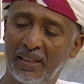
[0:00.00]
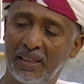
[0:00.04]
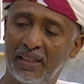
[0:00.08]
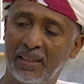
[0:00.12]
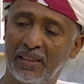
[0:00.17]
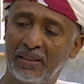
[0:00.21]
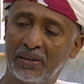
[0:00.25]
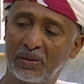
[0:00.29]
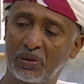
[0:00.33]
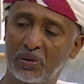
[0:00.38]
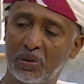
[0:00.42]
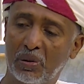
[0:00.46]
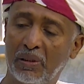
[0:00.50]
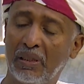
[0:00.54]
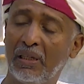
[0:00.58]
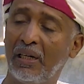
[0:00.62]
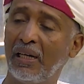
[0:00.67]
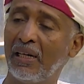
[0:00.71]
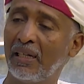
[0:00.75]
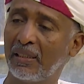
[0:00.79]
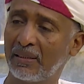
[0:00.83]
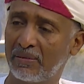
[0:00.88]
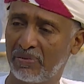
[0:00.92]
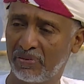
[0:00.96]
So he
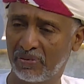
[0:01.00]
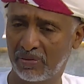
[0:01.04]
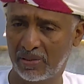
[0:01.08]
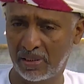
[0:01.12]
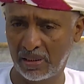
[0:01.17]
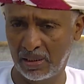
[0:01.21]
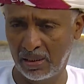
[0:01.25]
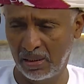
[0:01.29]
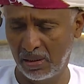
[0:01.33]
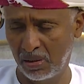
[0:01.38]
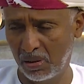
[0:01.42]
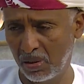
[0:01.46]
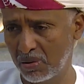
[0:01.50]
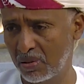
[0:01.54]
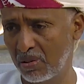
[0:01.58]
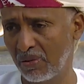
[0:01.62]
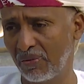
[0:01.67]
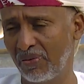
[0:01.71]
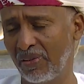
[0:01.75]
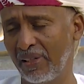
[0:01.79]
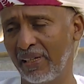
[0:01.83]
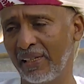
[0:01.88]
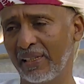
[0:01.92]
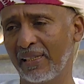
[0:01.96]
left a lot
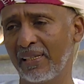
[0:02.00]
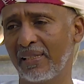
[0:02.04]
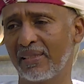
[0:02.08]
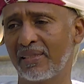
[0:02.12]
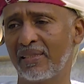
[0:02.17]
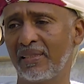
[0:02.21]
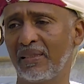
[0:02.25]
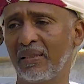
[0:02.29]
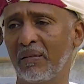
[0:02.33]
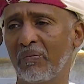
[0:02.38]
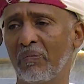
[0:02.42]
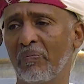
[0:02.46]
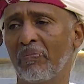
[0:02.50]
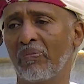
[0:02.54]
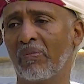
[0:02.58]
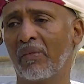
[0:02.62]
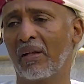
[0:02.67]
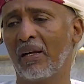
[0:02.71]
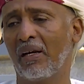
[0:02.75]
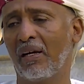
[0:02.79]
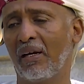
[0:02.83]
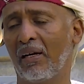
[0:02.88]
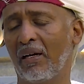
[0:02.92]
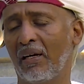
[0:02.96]
of legacy.
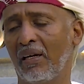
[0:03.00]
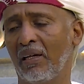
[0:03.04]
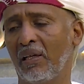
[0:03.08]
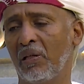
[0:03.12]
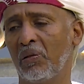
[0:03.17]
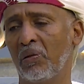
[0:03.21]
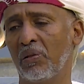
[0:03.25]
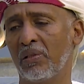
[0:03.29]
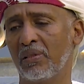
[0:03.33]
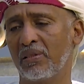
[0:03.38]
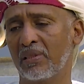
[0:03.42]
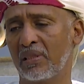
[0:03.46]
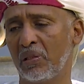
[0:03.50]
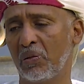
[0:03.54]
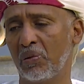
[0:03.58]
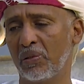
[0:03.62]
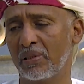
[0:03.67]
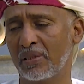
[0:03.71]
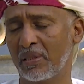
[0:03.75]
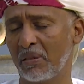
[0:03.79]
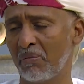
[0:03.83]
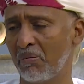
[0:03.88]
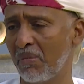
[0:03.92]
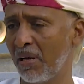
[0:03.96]
He
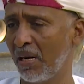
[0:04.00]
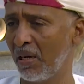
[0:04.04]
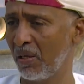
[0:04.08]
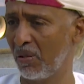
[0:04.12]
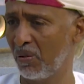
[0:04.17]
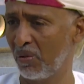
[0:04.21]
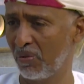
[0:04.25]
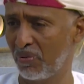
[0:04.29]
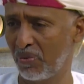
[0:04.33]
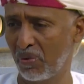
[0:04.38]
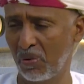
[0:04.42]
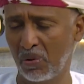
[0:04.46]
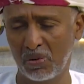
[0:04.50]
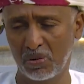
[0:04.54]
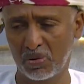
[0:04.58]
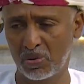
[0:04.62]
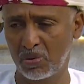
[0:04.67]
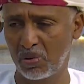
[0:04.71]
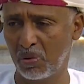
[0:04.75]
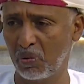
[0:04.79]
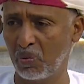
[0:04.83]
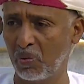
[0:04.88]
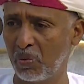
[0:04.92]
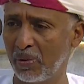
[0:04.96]
was a man of
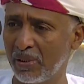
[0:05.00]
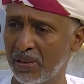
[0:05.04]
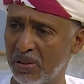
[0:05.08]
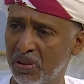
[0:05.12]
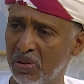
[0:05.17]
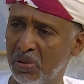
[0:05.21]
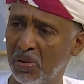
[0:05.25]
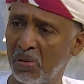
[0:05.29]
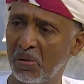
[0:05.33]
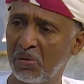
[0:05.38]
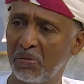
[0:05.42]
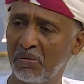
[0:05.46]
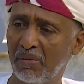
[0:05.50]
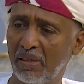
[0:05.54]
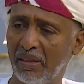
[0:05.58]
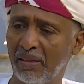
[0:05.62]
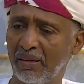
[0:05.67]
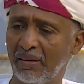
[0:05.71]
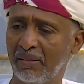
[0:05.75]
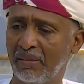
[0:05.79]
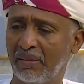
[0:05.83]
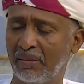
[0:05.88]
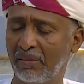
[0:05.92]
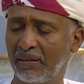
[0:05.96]
also wisdom,
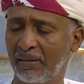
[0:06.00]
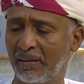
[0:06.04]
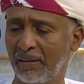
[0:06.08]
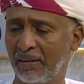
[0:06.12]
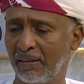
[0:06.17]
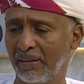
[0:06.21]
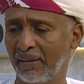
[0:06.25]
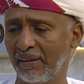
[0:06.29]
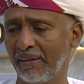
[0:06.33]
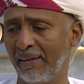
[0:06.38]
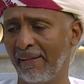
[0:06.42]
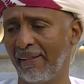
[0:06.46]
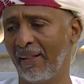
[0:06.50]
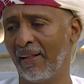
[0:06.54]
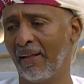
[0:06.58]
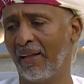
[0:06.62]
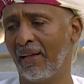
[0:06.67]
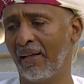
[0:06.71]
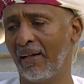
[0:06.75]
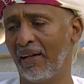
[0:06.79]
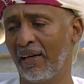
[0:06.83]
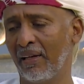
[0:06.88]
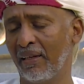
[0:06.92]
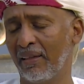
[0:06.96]
and
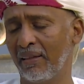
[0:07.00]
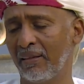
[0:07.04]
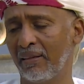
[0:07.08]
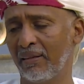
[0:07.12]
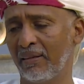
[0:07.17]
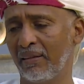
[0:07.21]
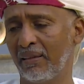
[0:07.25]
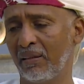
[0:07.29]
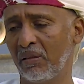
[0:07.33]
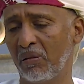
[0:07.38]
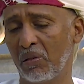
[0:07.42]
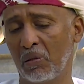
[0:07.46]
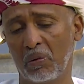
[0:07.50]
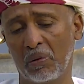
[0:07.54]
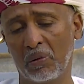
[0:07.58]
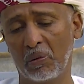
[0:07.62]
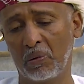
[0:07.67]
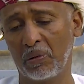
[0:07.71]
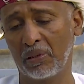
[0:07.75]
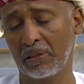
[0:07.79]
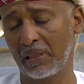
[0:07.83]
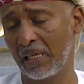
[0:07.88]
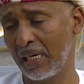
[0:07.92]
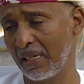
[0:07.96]

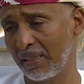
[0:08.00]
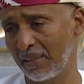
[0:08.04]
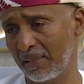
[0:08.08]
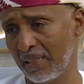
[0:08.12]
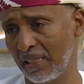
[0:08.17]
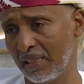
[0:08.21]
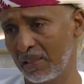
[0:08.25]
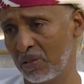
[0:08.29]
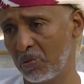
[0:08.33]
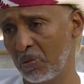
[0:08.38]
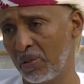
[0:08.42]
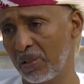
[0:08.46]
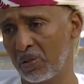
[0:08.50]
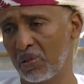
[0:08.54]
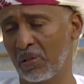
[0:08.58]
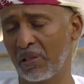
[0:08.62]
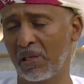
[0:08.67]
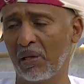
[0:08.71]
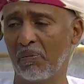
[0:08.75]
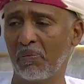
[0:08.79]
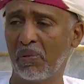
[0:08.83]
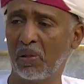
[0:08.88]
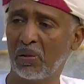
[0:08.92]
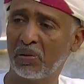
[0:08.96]
we're glad that we're
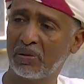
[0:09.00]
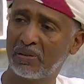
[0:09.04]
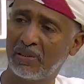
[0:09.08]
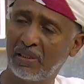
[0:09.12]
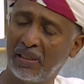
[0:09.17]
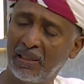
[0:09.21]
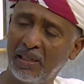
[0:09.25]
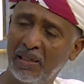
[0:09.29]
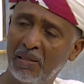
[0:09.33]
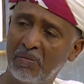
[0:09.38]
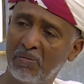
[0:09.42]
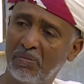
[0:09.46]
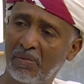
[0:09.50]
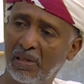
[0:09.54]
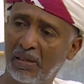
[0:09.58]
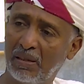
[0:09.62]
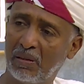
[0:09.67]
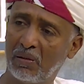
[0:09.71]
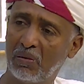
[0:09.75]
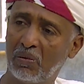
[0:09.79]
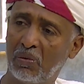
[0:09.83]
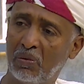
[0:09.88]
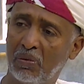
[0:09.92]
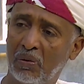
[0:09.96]
talking about him
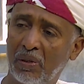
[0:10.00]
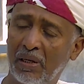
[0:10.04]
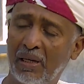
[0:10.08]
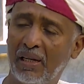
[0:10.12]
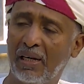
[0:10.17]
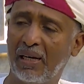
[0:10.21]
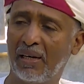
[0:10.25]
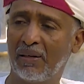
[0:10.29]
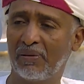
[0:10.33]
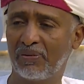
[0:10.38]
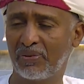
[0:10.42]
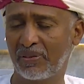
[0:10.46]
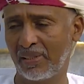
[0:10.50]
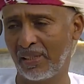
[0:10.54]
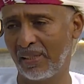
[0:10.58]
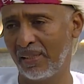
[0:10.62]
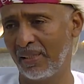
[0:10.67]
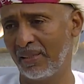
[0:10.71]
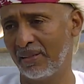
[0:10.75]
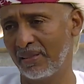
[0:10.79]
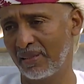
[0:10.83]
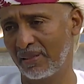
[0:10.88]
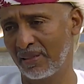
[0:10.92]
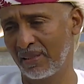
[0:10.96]
well after
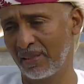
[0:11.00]
his